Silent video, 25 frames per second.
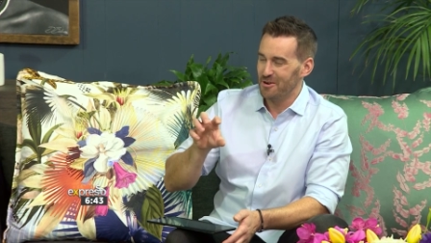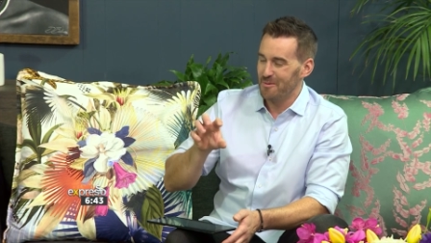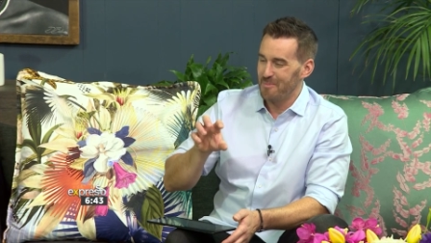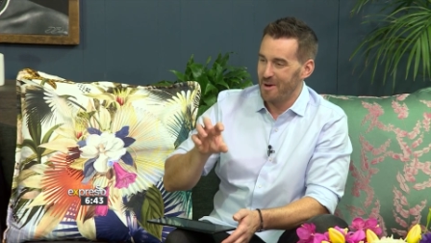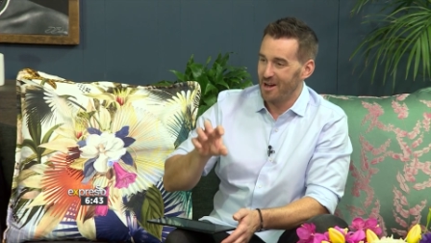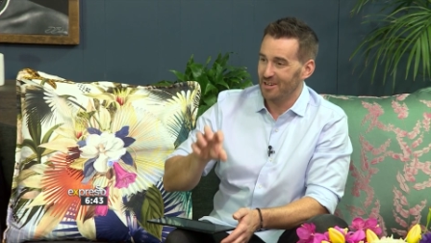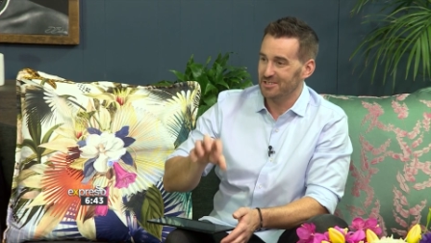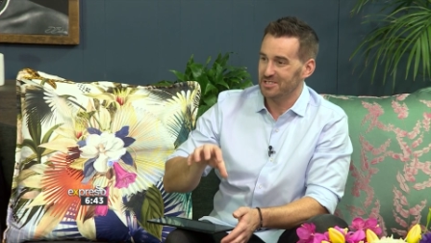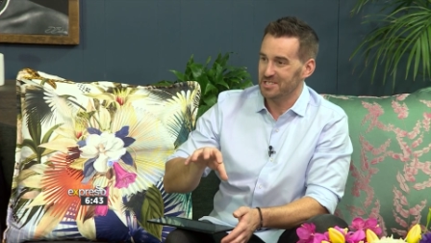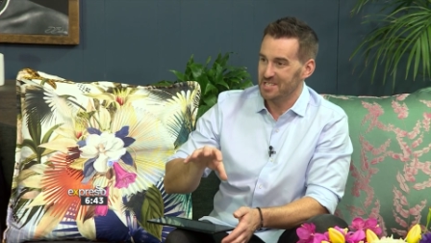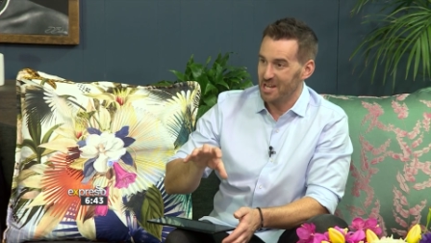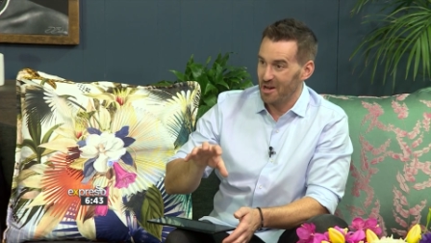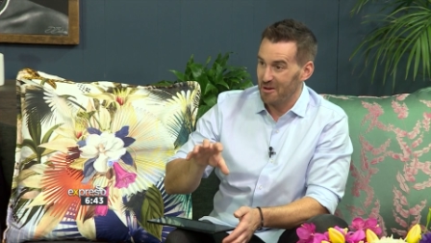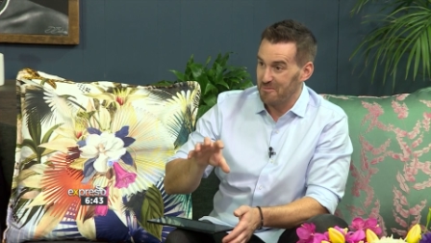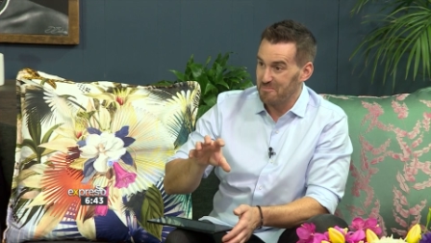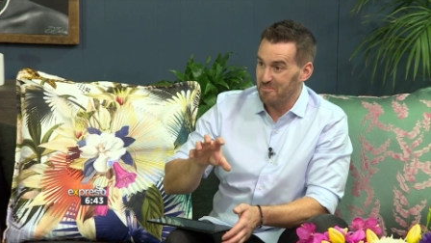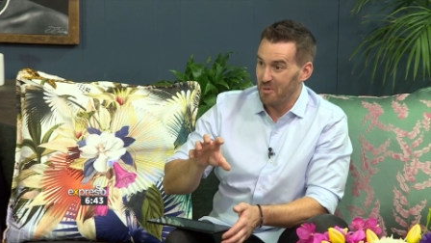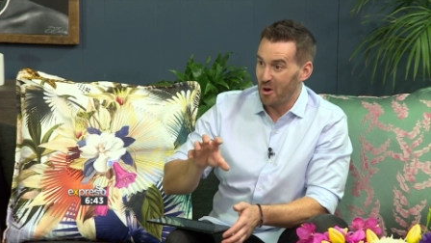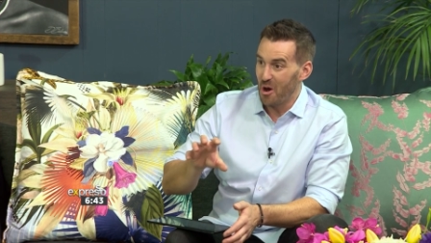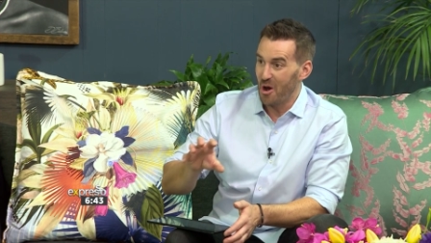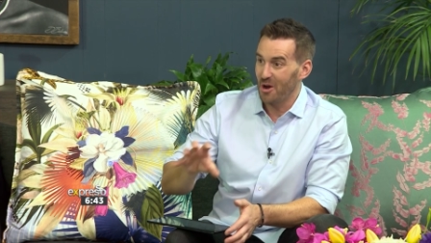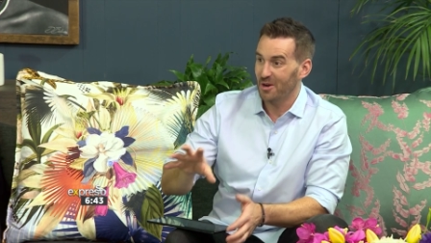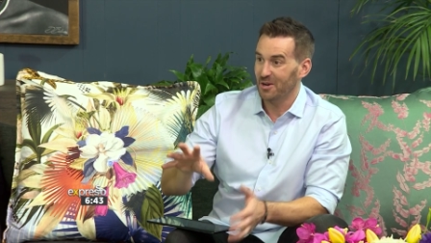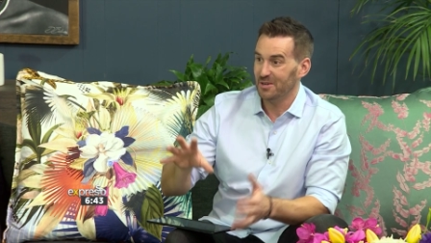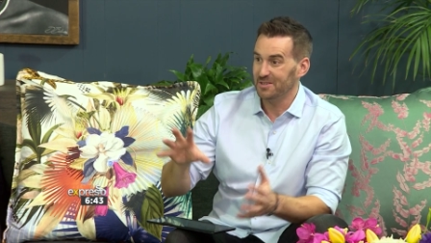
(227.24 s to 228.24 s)
as you're about to now
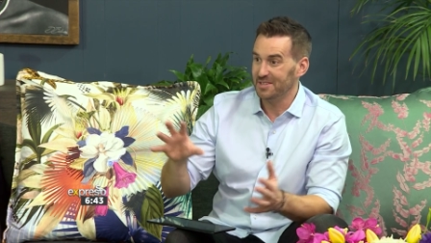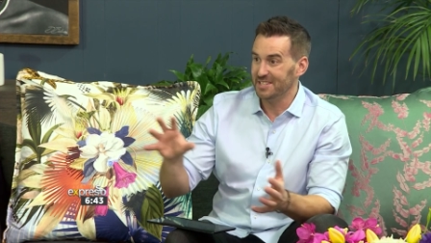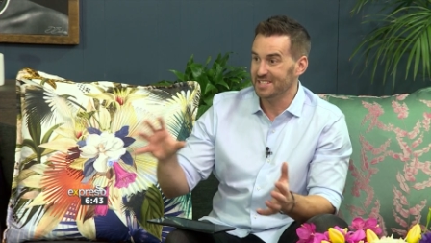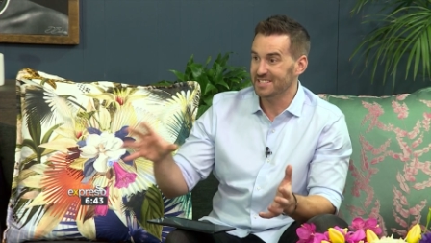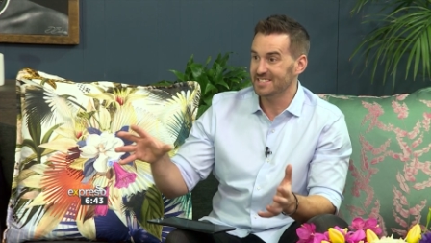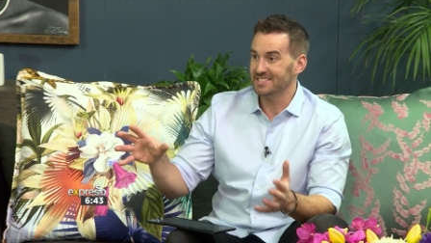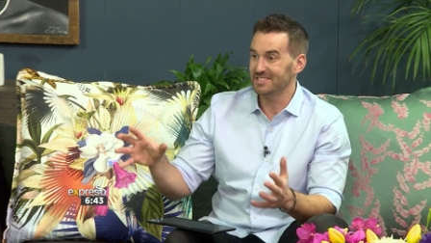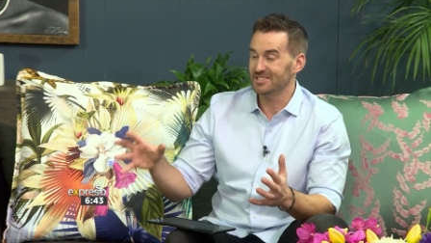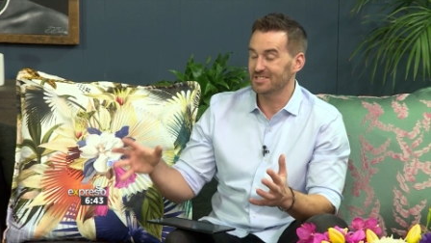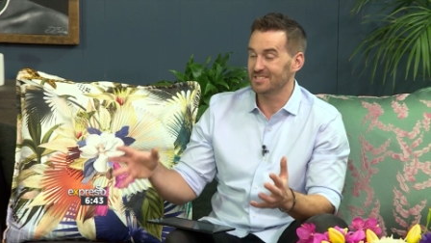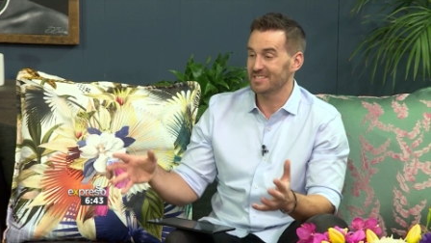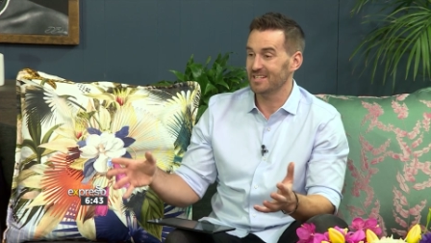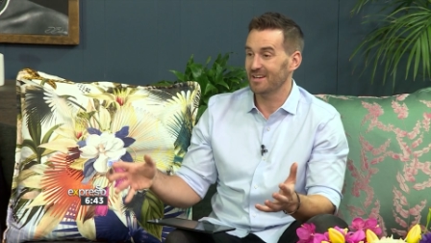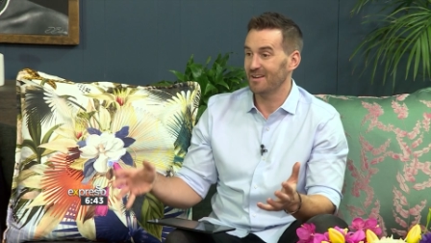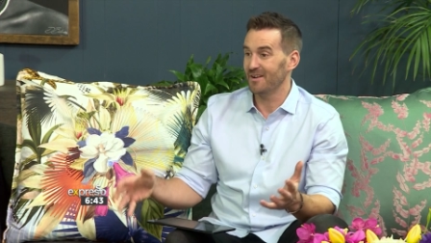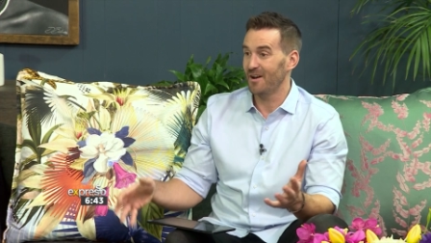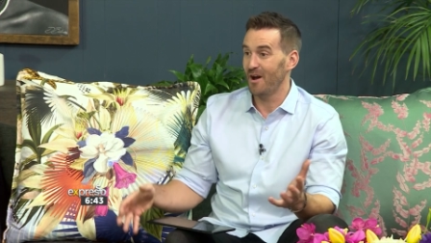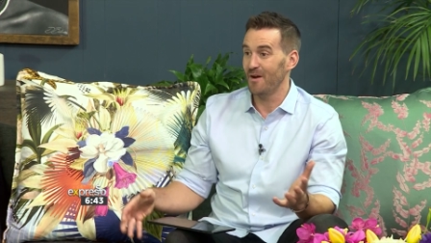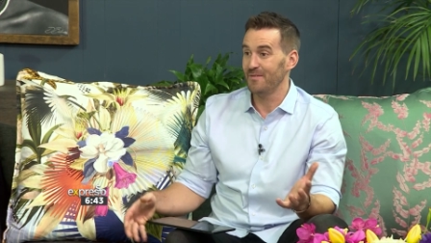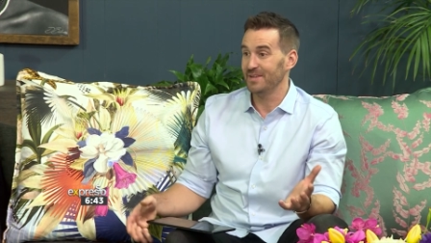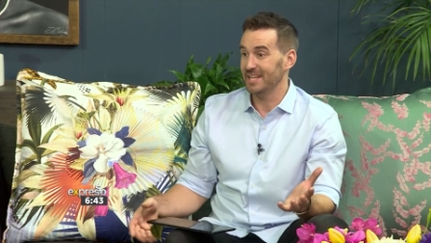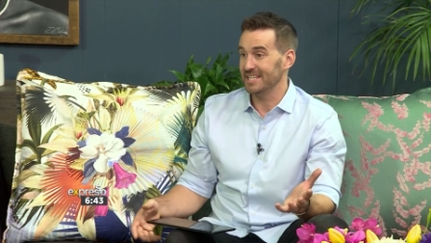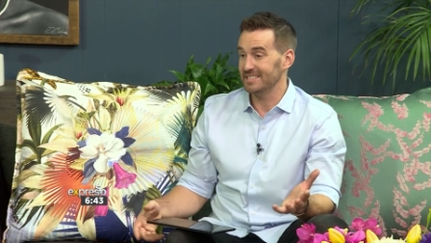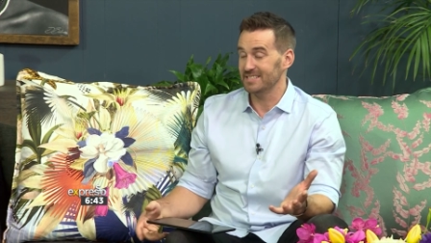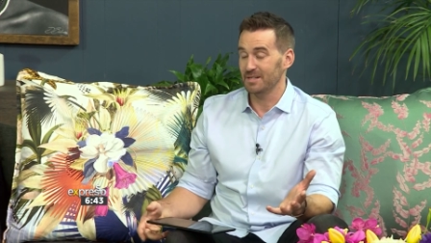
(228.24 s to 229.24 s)
embark on this? Because
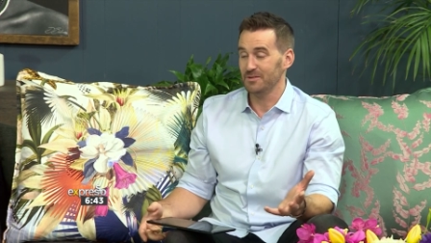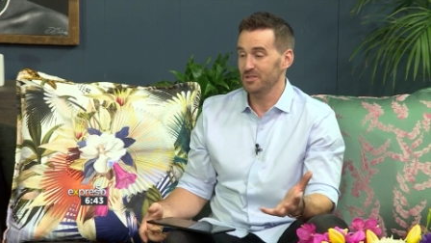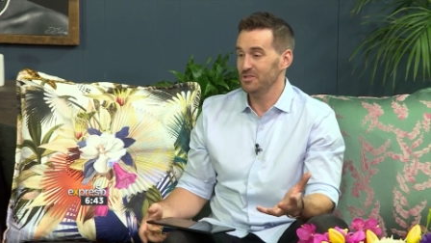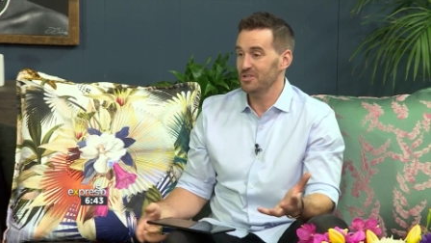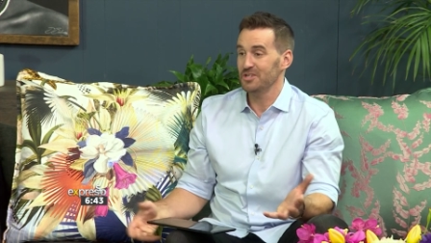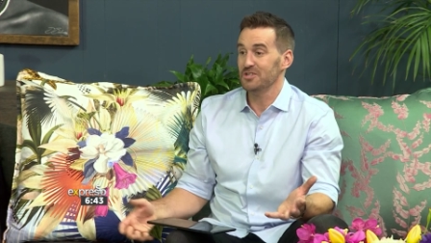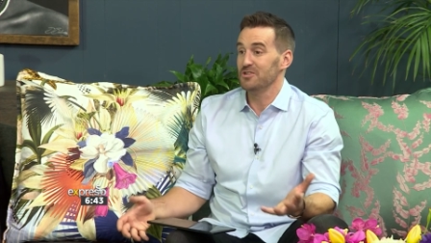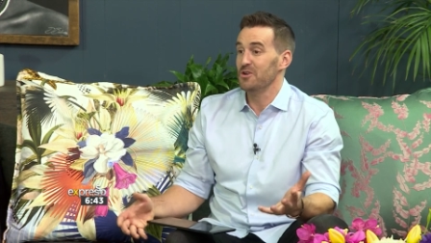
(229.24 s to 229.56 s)
over that time,